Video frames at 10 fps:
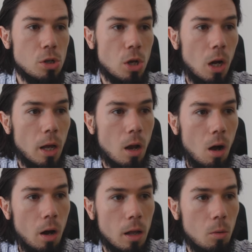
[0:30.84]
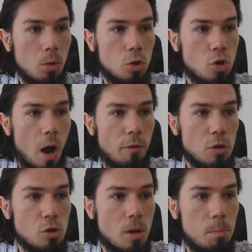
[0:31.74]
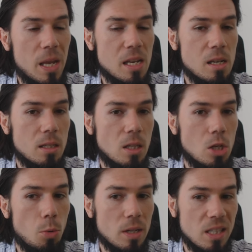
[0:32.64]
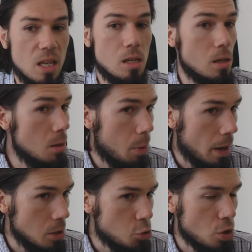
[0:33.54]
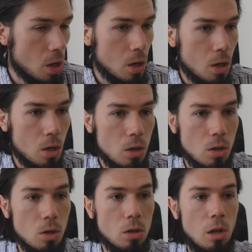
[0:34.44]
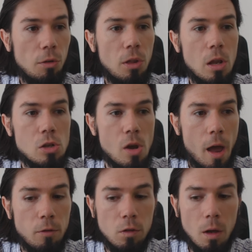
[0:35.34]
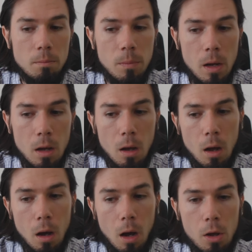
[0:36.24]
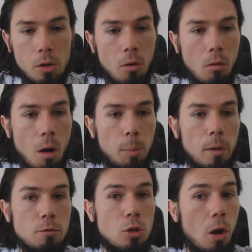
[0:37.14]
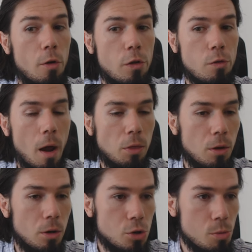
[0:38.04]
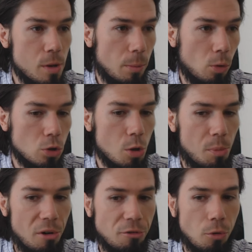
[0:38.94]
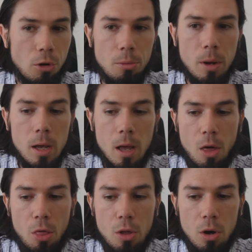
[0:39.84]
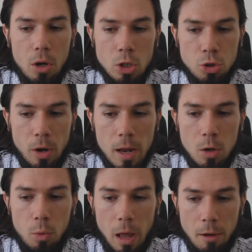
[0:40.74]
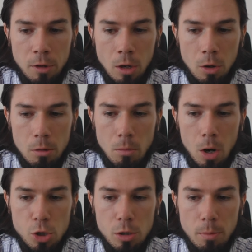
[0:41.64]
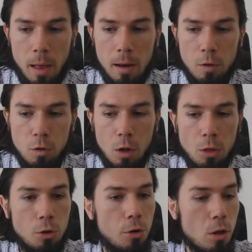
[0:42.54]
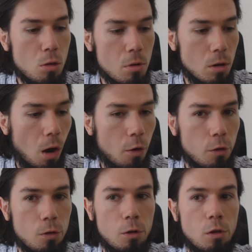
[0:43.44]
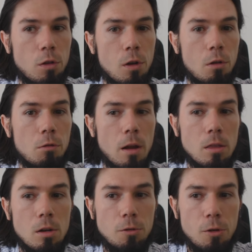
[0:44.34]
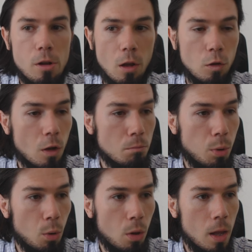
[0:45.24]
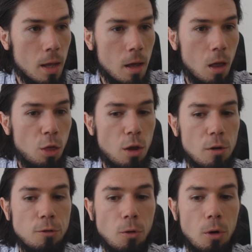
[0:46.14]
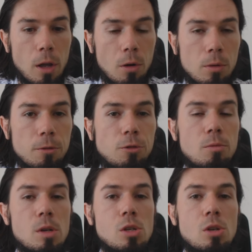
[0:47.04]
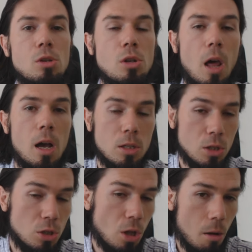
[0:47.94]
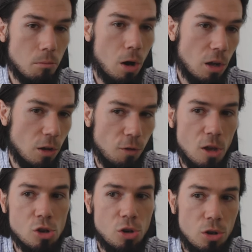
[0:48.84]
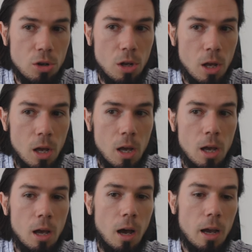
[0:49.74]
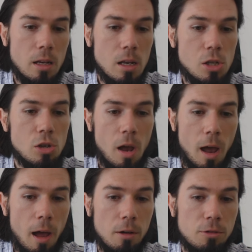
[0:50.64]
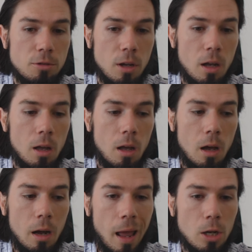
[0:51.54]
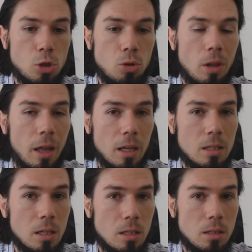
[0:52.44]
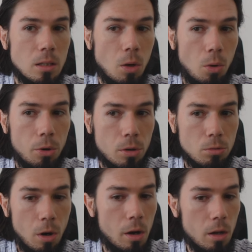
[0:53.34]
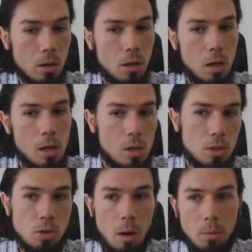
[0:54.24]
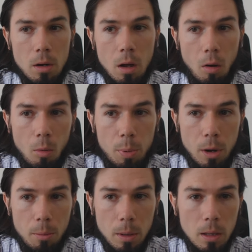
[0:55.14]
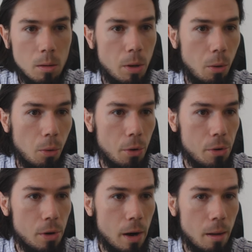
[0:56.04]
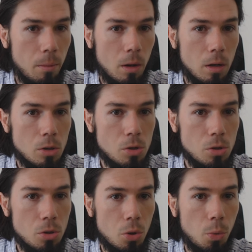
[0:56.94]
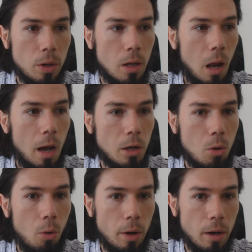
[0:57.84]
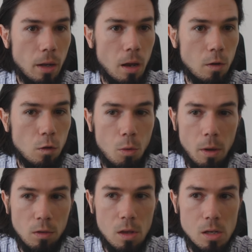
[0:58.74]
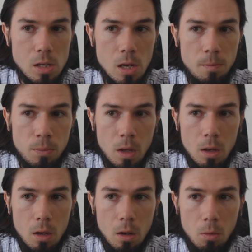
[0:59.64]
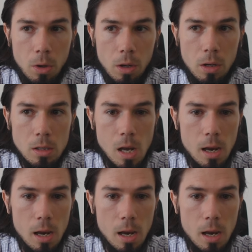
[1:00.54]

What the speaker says: you need to click on. It will drive you to the BTC USDT page. You definitely need to have some couple of dollars right there to be able to perform the trade. We have in our margin balance $33 sitting right there for the example. Therefore, in order for me to utilize the stop market feature, I need to have an actual existing order running. So I'm going to open up a limit order, and I'm going to do with the Litecoin against USDT. We're going to